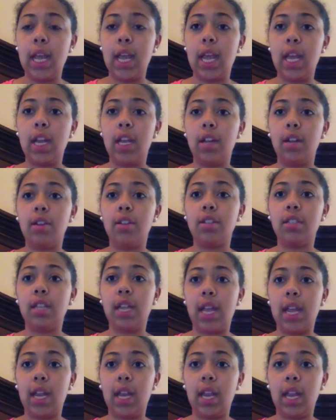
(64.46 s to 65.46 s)
an
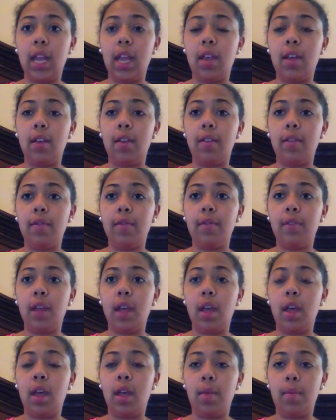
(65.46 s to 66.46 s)
understanding of
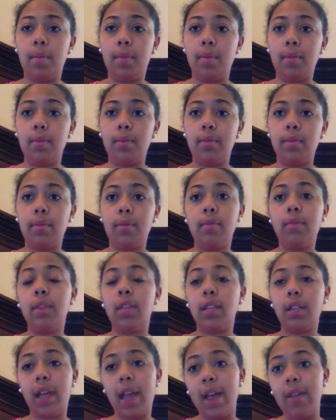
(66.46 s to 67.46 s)

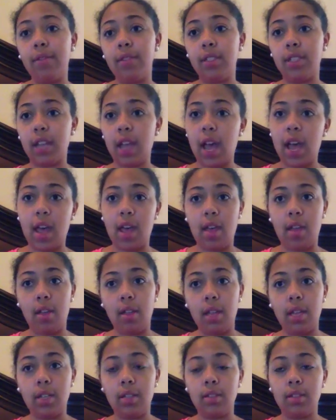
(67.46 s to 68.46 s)
the lifestyle
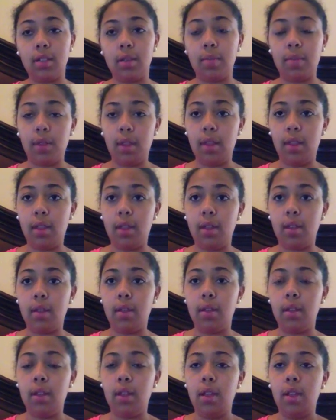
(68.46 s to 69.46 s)
and some of
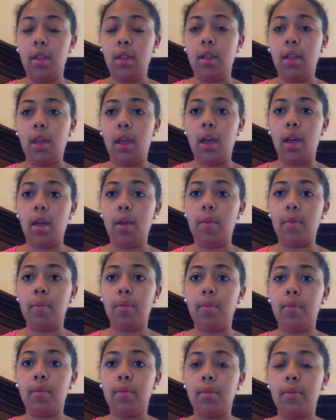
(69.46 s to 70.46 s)
the,
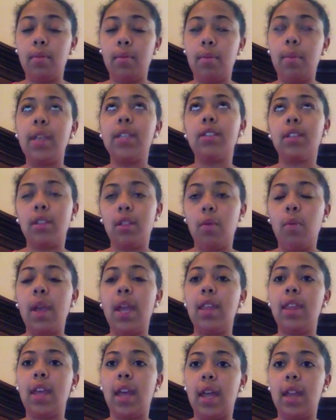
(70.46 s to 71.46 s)
basically the
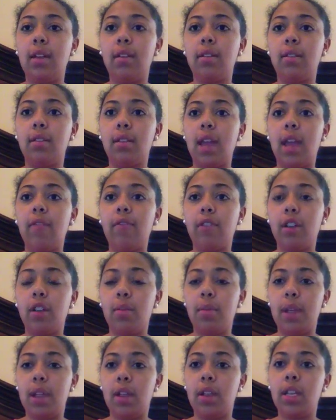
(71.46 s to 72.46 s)
way that African
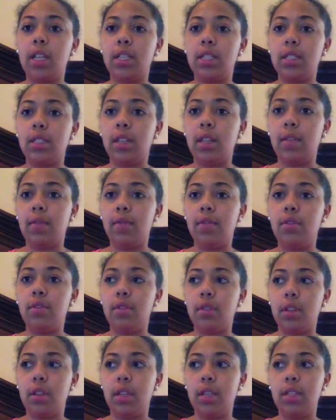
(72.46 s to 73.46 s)
Americans lived
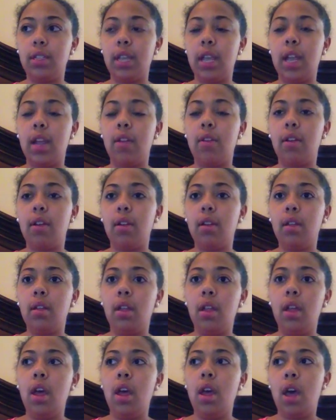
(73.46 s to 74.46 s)
during this era.
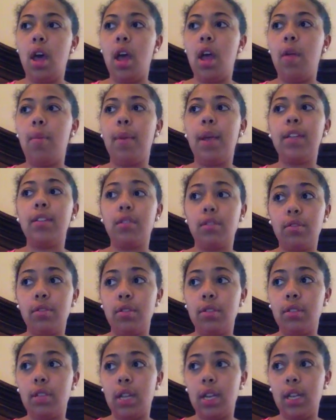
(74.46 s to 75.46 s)
My social
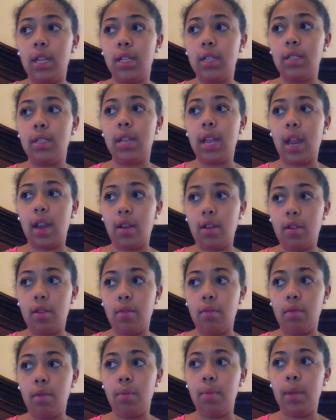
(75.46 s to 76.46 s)
studies standard
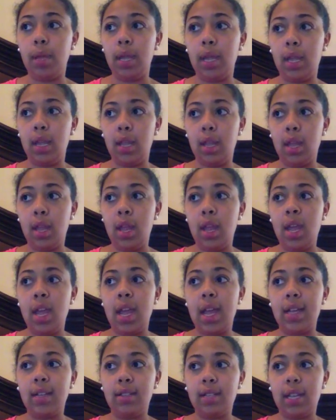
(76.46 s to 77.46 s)
would be
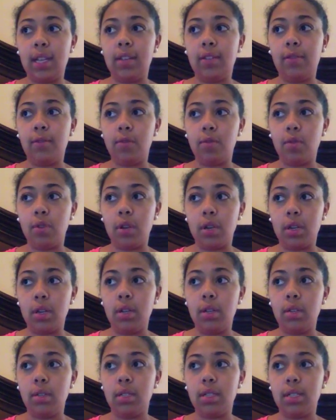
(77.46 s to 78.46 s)
SS4,
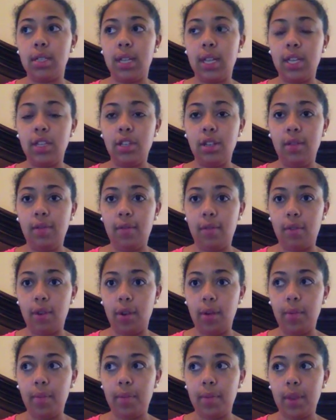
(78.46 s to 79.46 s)

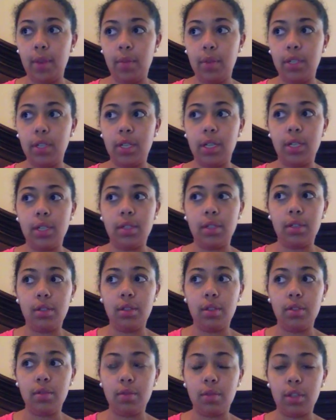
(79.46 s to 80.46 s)
CG4, which is the
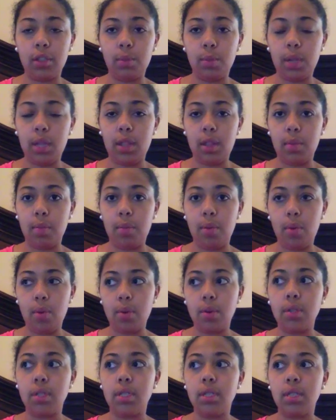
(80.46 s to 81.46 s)
students will explain the
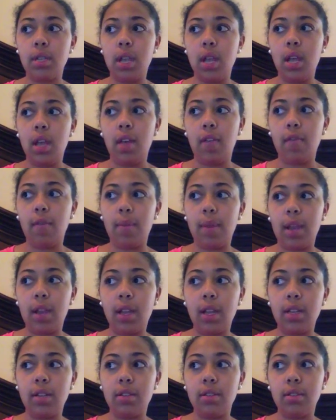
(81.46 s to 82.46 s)
importance of
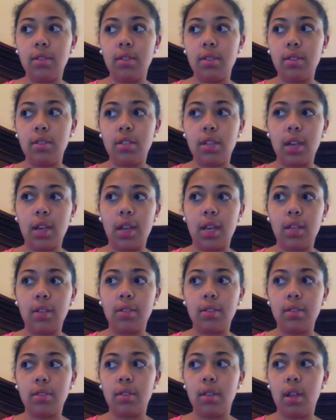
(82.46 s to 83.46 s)
Americans sharing
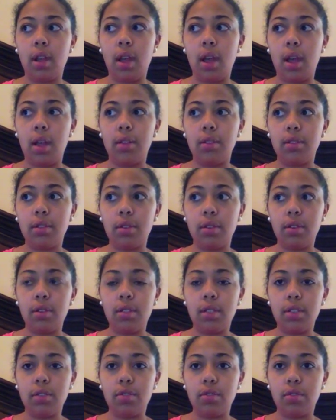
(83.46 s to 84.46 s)
certain
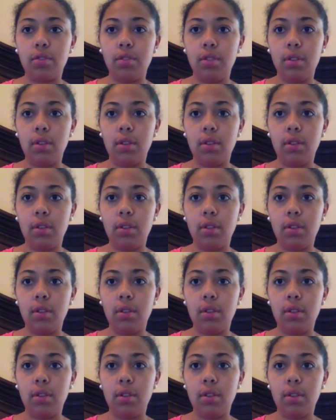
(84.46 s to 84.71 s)
central